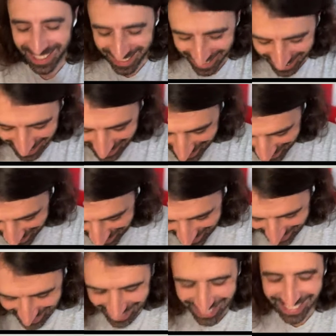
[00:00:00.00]

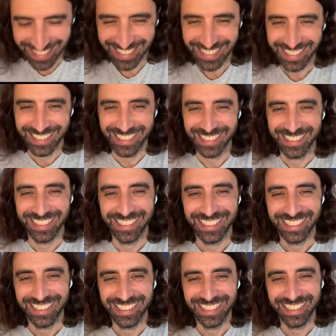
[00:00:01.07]

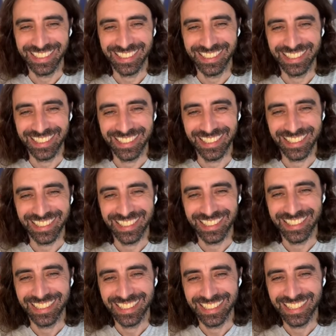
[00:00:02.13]

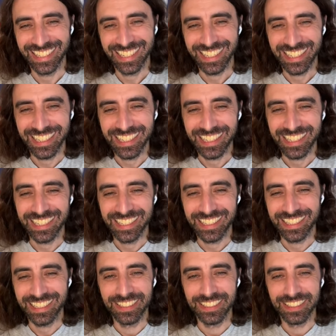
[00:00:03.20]

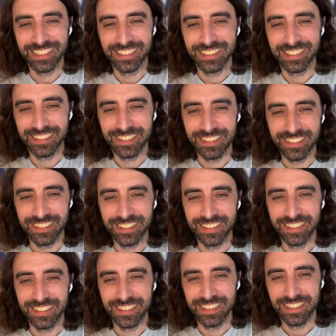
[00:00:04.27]

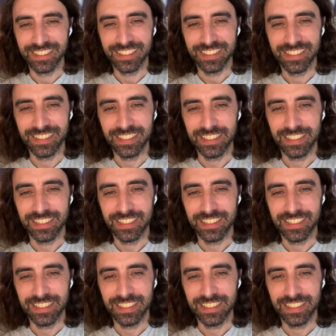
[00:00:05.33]
[no speech]